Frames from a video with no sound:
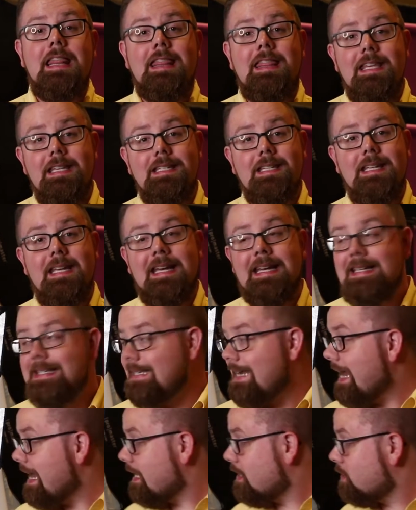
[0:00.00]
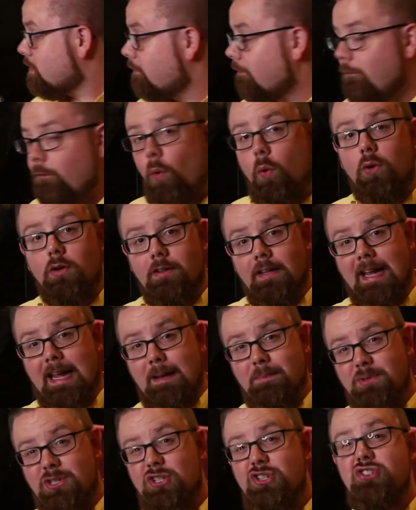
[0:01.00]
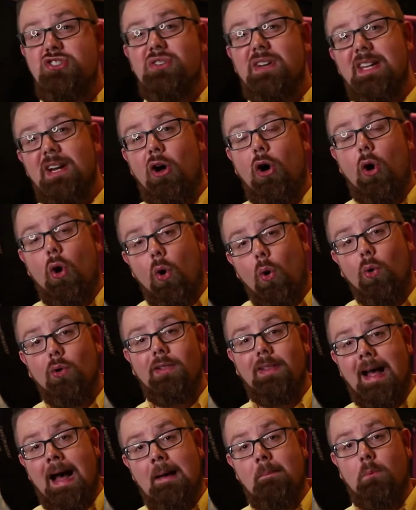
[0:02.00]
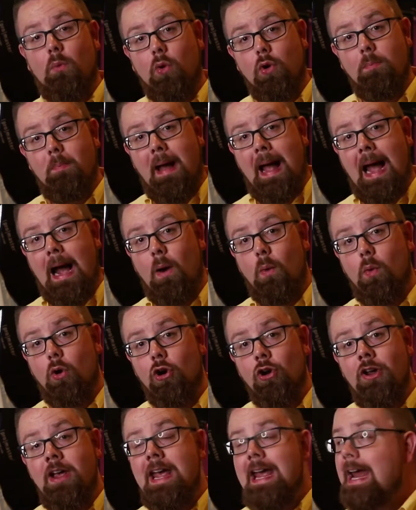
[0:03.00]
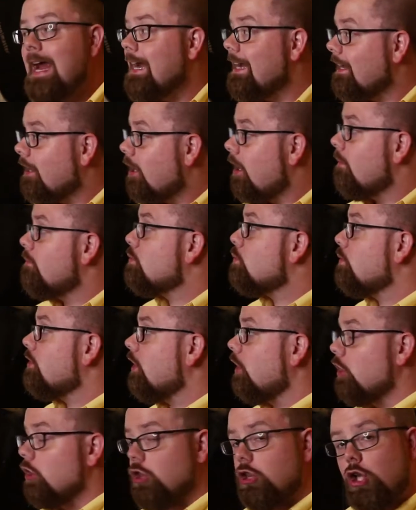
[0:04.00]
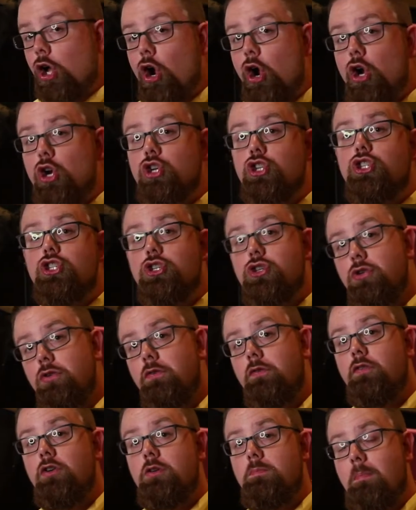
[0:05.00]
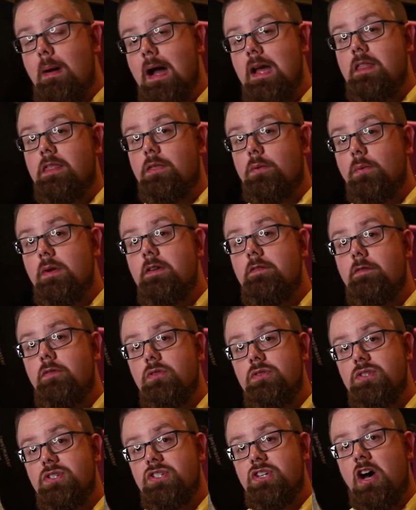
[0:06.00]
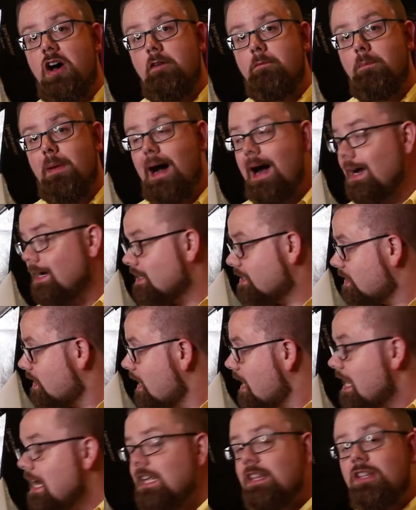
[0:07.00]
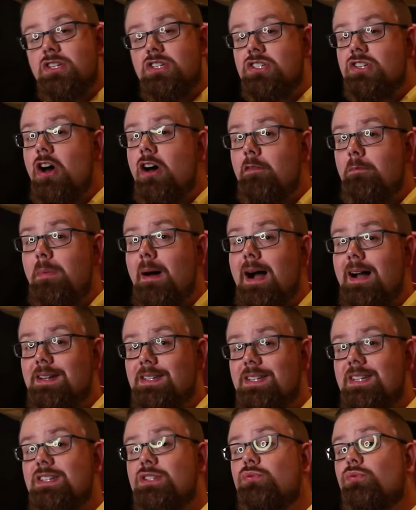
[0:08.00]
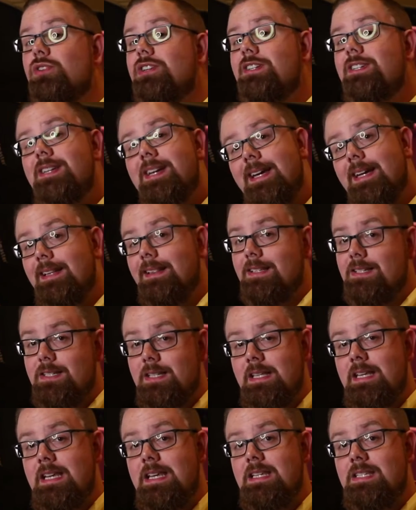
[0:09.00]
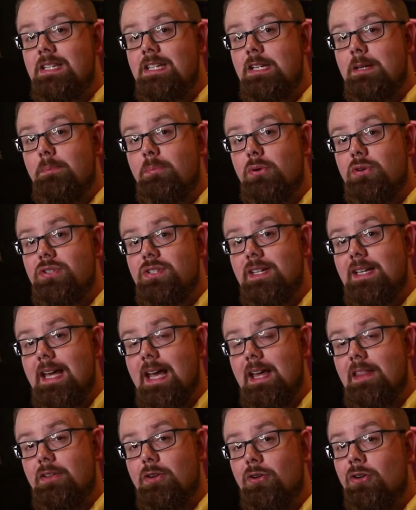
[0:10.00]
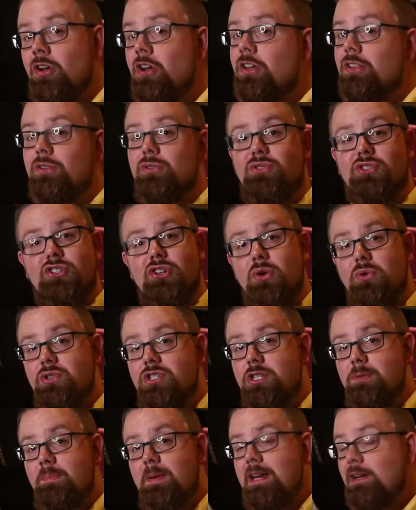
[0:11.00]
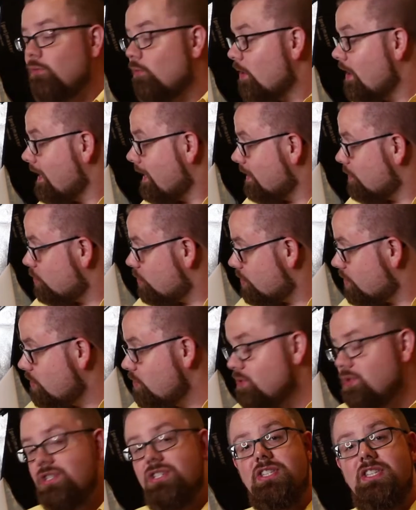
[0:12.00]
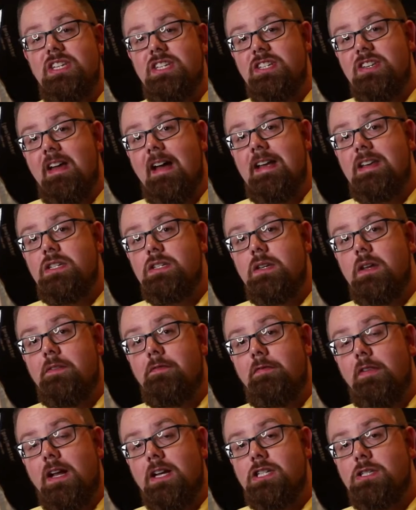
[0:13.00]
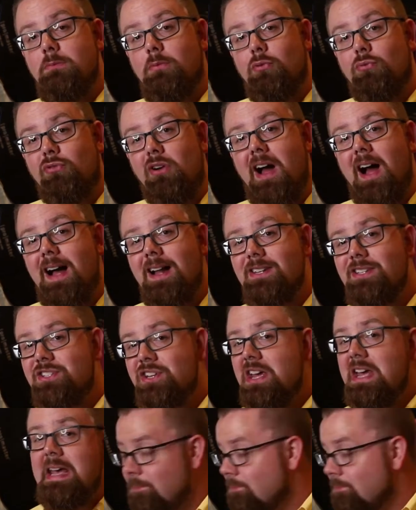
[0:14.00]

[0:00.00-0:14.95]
This kit takes 4 lamps, so you get a whole lot more power, and it comes with a large 2-foot by 3-foot softbox. The softbox is ridiculously easy to put together. There's no speed ring, it just uses these nice flexible rods.